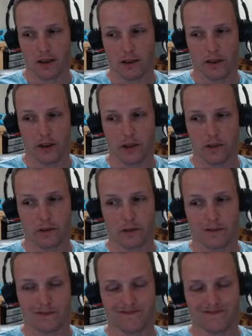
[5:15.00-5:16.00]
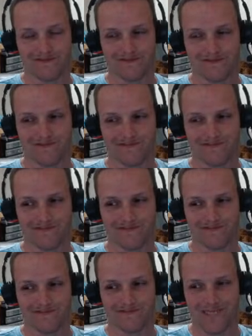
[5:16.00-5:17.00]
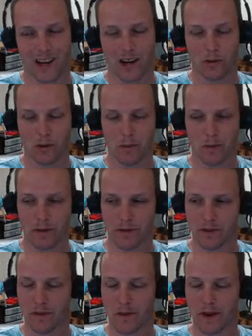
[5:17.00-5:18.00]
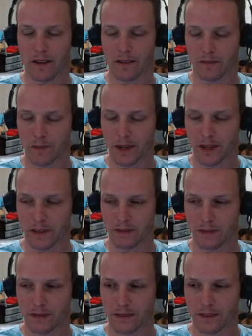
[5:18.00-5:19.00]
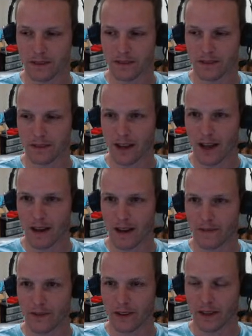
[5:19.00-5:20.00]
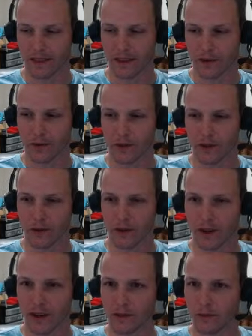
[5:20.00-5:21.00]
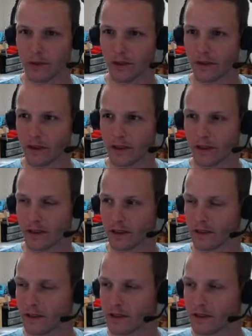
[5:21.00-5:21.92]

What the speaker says: you know, I don't want to put my foot in my mouth, but I feel like they're really going to help with the